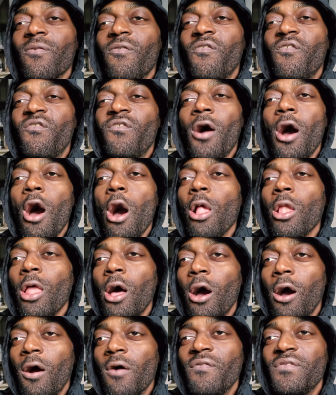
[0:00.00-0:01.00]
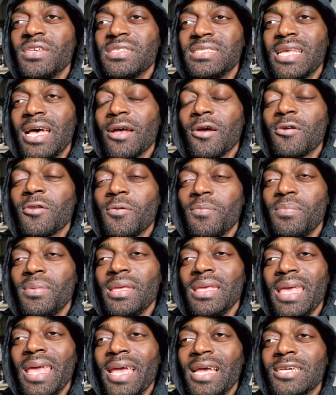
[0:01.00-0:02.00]
fall off is not going to
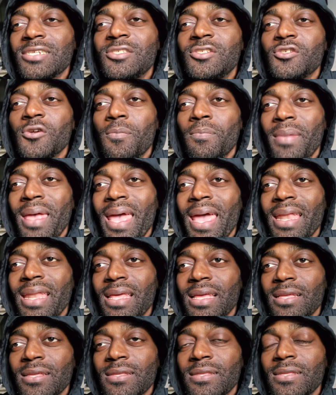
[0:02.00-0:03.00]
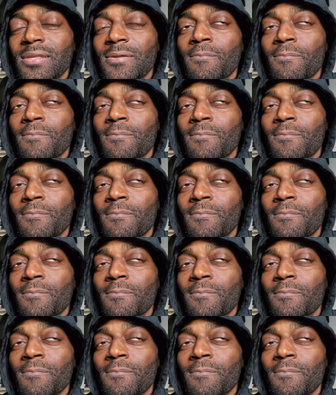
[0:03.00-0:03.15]
be as dramatic.